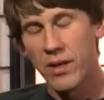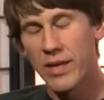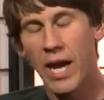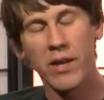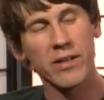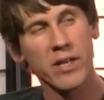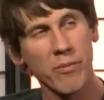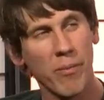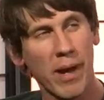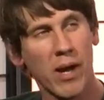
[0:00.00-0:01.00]
like how did it
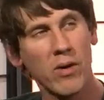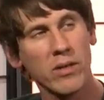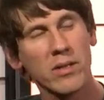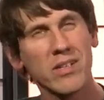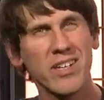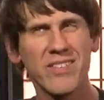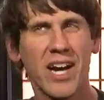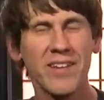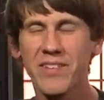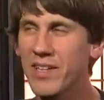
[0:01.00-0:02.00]
come about? Yeah,
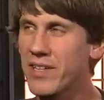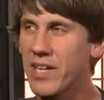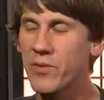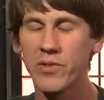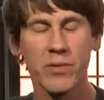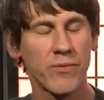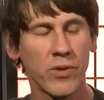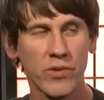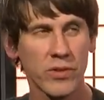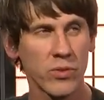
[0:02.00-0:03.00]
I just got connected with some
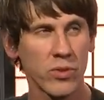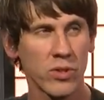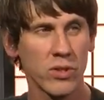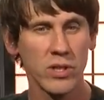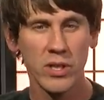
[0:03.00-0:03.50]
folks at Google,